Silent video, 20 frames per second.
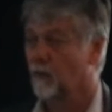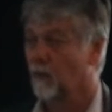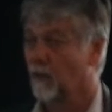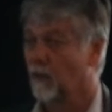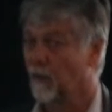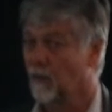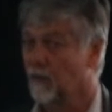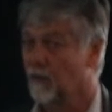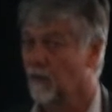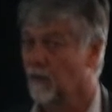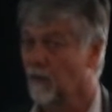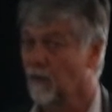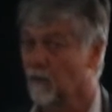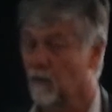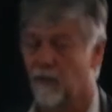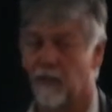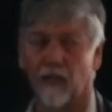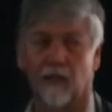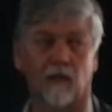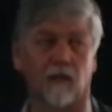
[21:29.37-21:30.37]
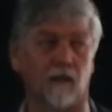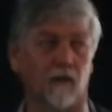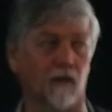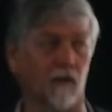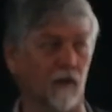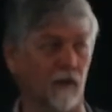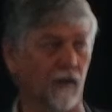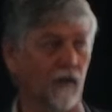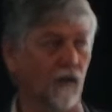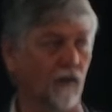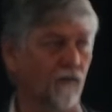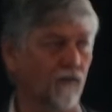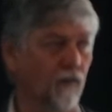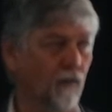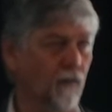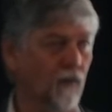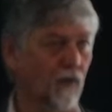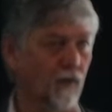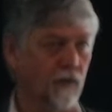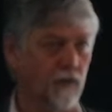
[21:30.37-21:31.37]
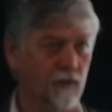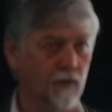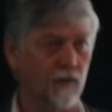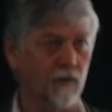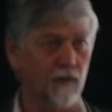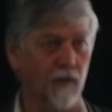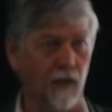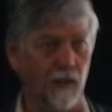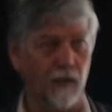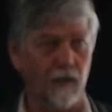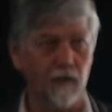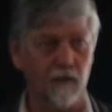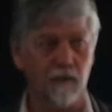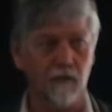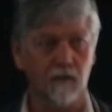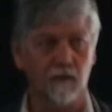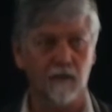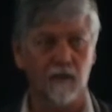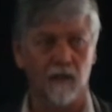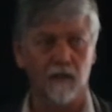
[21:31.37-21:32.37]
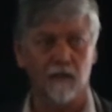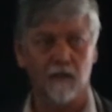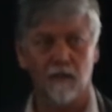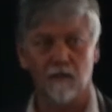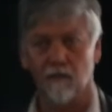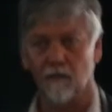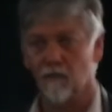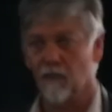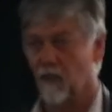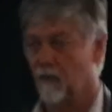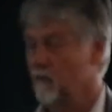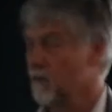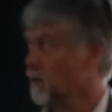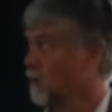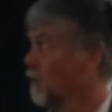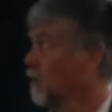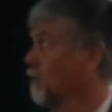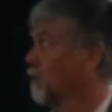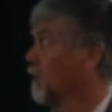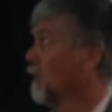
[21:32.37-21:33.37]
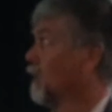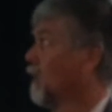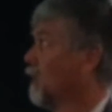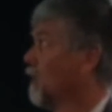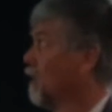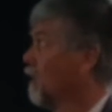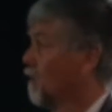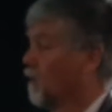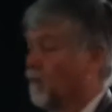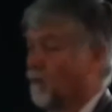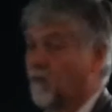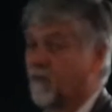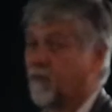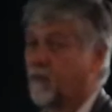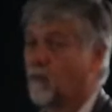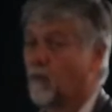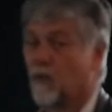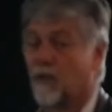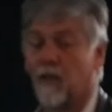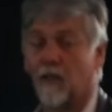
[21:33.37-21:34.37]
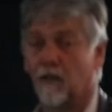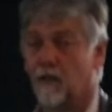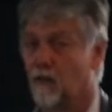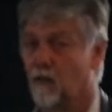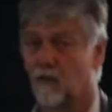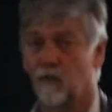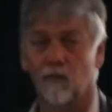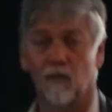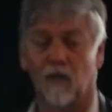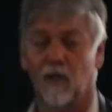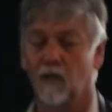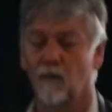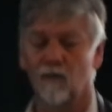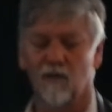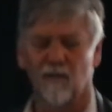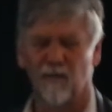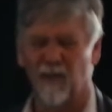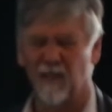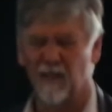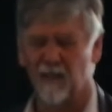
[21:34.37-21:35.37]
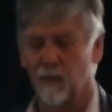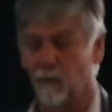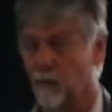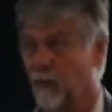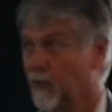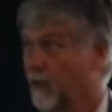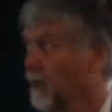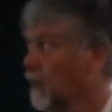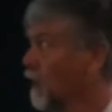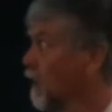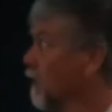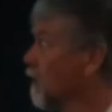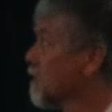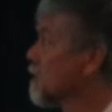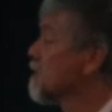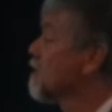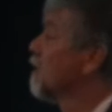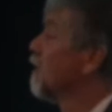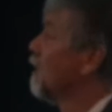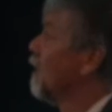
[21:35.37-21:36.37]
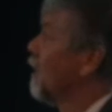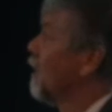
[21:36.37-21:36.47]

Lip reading: we've learned a lot. We've had a lot of help from Dr. Jill Craig down there at Ravensthorpe, without whom I would have been completely lost.